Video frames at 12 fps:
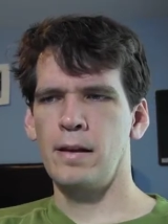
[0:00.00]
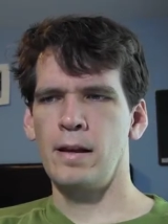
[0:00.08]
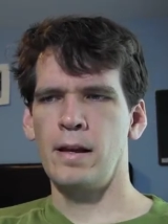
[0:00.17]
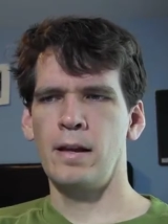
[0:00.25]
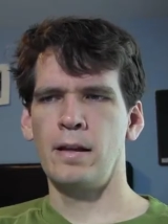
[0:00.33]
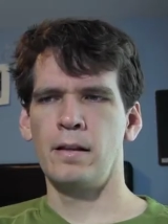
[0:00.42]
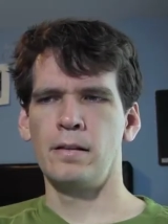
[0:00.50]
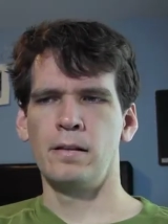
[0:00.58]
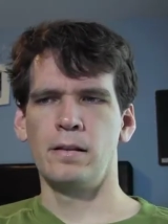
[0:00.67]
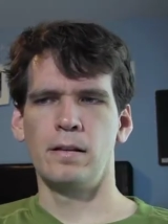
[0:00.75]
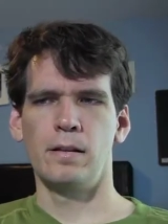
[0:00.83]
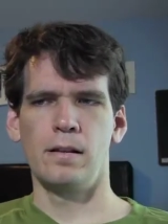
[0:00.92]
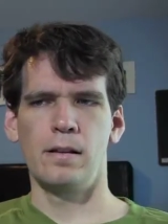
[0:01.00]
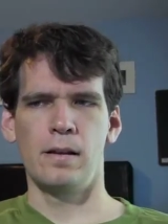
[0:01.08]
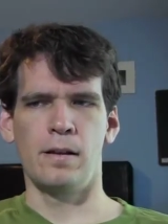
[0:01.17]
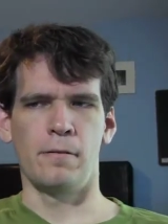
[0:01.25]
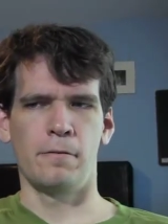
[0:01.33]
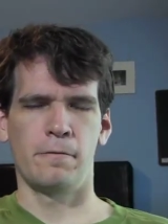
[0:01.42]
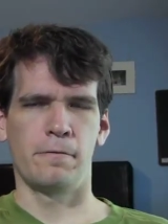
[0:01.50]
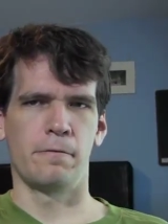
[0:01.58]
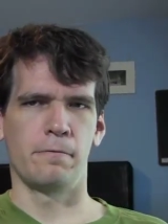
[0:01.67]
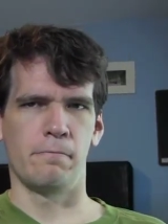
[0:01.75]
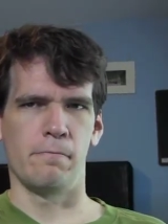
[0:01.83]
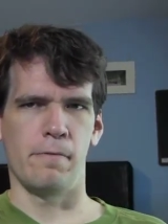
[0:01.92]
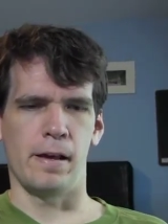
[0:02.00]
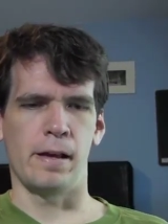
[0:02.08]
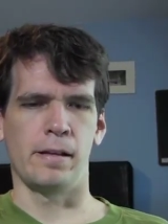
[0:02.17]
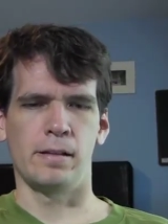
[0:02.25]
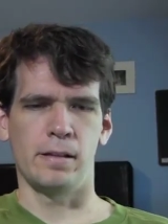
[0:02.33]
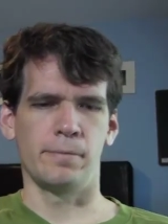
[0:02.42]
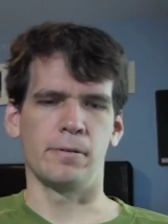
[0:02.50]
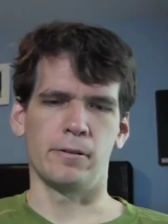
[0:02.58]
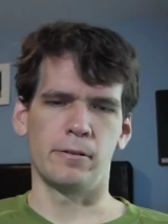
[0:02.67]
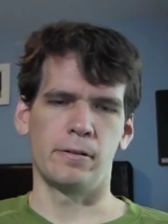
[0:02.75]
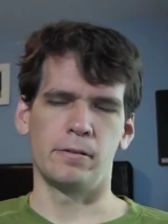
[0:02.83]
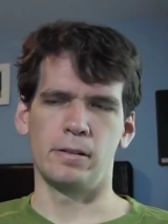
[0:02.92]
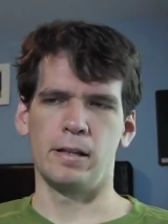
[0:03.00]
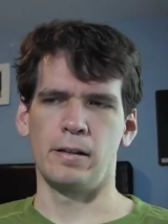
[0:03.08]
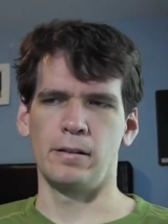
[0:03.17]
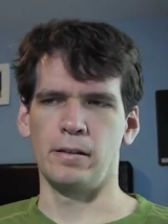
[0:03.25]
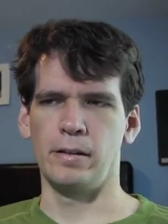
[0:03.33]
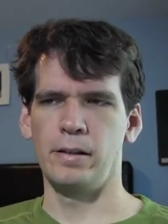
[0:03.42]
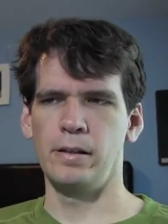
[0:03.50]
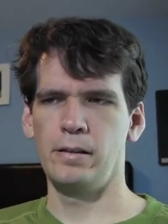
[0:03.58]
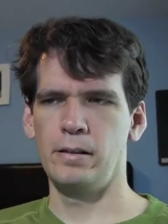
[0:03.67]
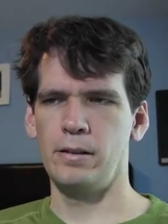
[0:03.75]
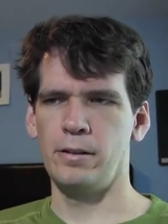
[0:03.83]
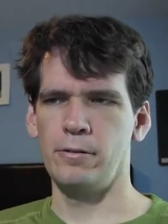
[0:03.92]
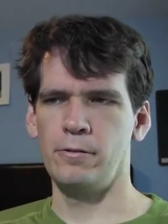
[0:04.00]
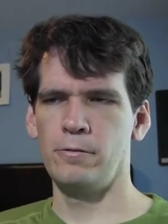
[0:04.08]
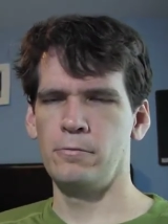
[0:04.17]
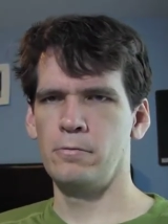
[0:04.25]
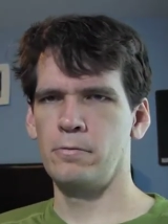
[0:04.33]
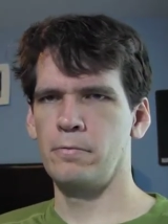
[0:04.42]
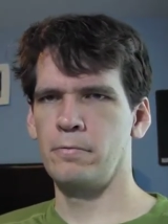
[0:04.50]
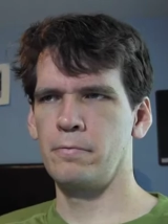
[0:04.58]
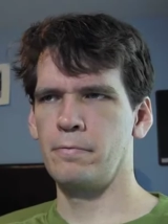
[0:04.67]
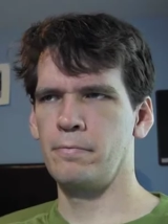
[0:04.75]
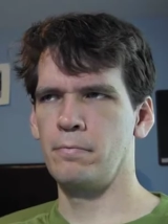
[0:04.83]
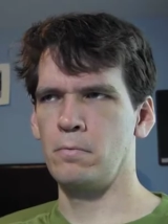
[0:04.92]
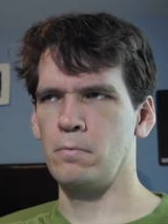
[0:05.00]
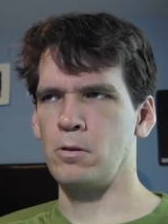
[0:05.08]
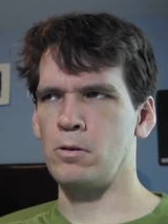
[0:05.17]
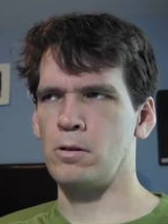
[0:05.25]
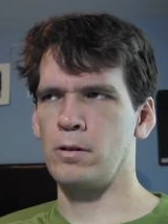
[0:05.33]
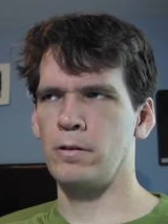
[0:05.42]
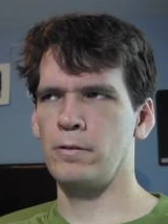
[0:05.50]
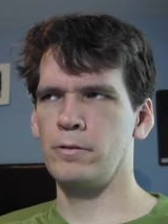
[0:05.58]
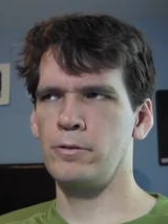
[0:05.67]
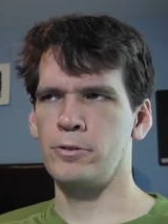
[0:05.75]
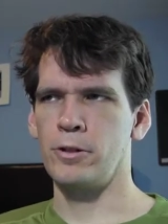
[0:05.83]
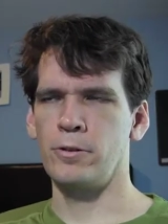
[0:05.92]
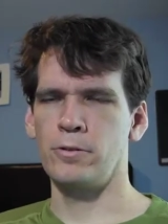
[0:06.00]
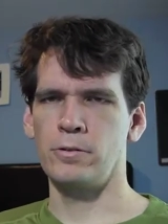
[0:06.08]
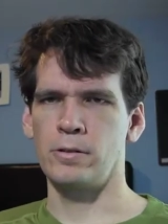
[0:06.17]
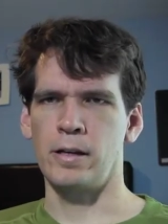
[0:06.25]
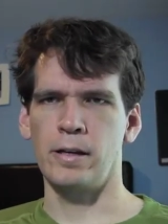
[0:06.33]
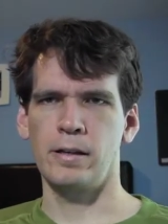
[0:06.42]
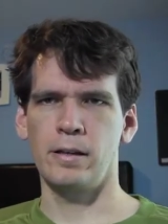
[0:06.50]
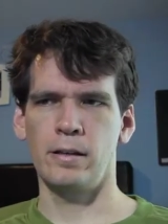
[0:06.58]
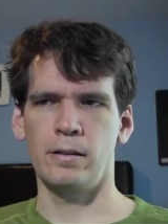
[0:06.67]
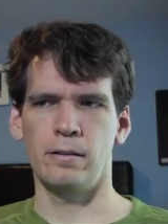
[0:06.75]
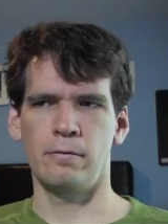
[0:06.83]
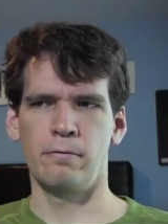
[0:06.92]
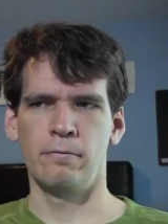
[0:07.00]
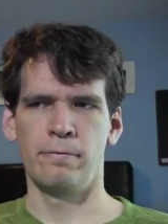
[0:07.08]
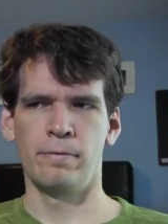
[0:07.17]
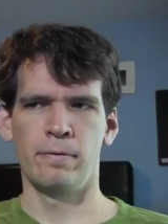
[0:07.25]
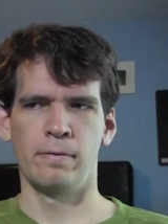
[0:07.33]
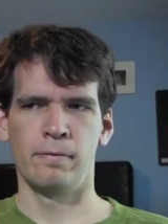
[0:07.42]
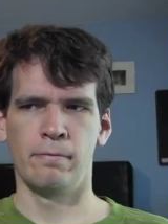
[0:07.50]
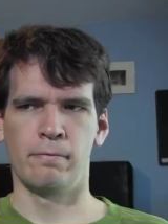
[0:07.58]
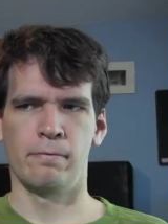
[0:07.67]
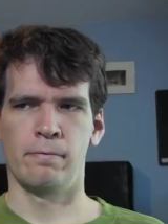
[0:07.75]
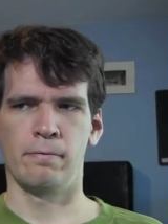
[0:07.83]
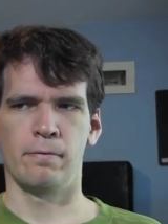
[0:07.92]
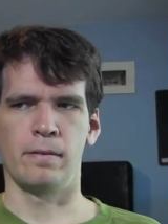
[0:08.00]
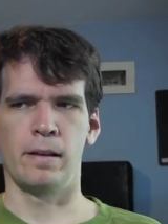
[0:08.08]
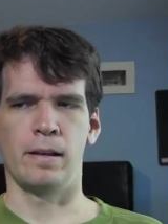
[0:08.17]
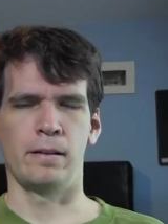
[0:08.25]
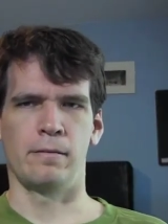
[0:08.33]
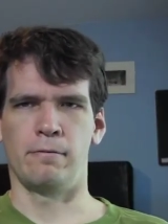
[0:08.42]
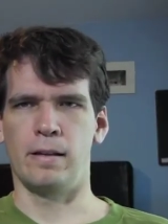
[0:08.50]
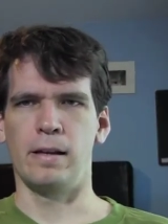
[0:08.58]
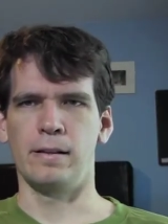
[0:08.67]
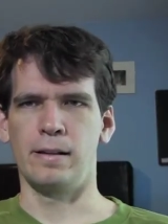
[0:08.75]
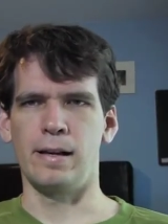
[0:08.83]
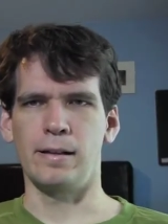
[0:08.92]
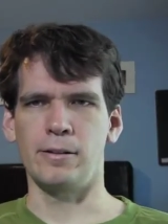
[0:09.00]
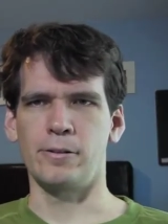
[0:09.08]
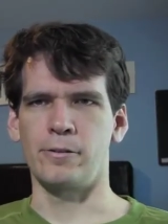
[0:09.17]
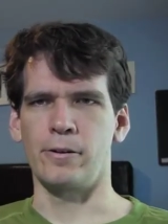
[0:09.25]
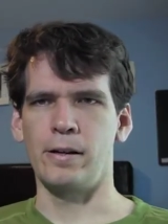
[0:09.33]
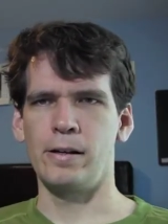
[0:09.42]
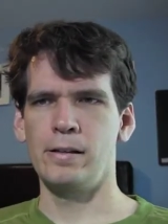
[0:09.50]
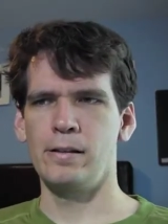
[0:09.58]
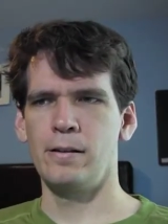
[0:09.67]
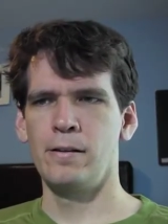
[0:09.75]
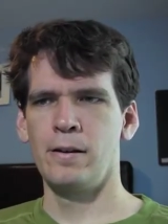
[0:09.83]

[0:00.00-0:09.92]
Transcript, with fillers: and if Atypical can lead to more shows like it, then that that's great.